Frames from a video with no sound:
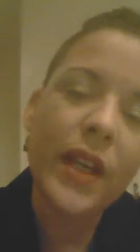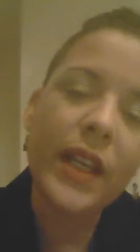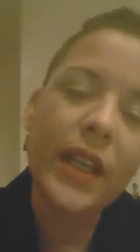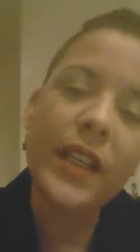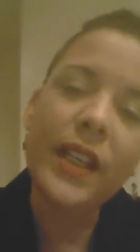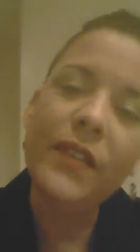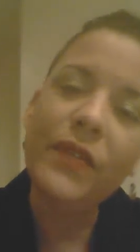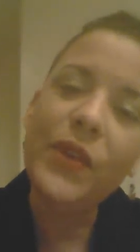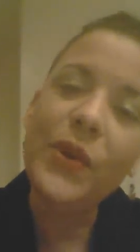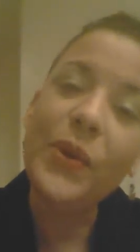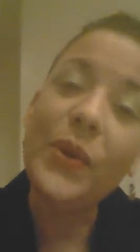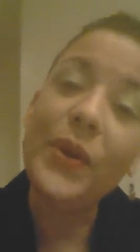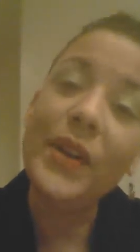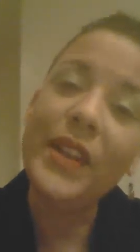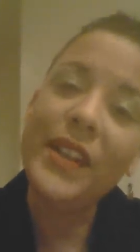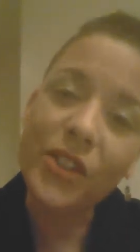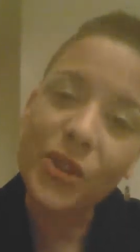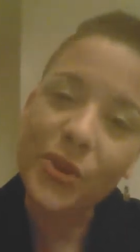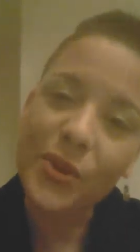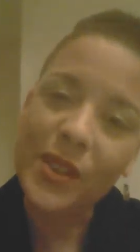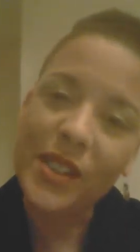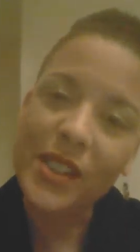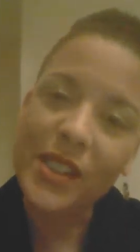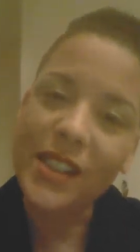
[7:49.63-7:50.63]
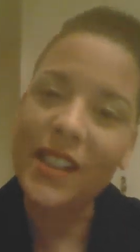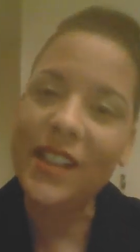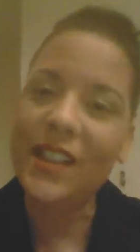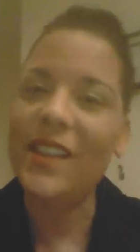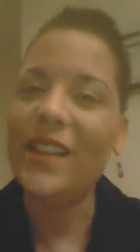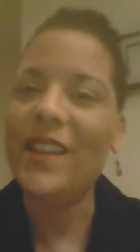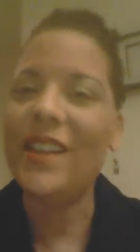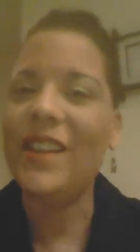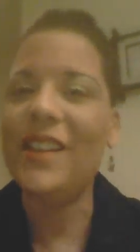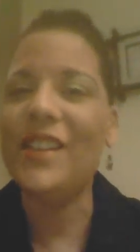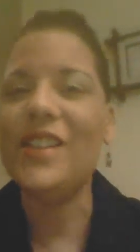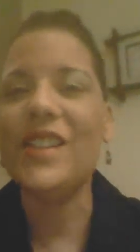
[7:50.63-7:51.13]
And if you're interested
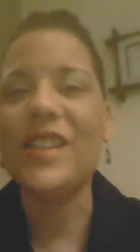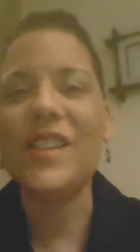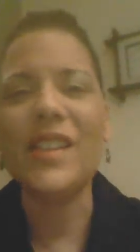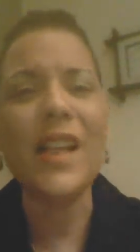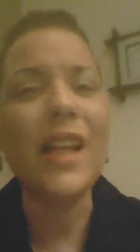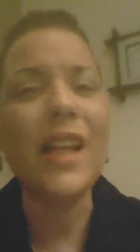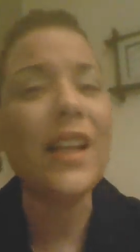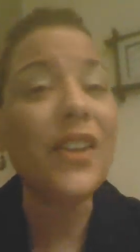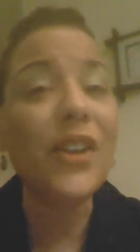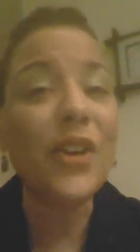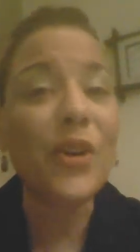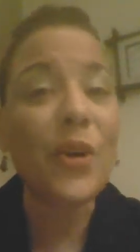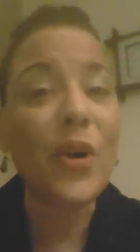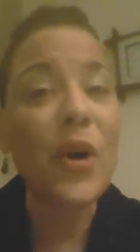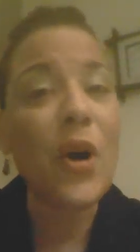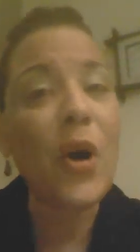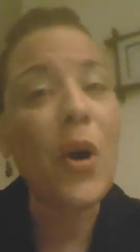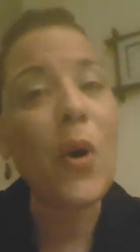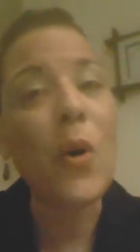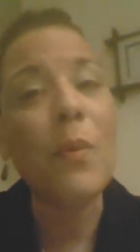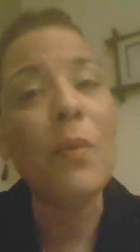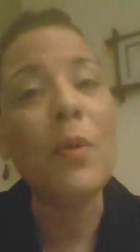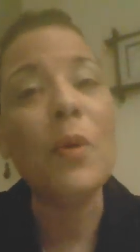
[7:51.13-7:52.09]
in selling your home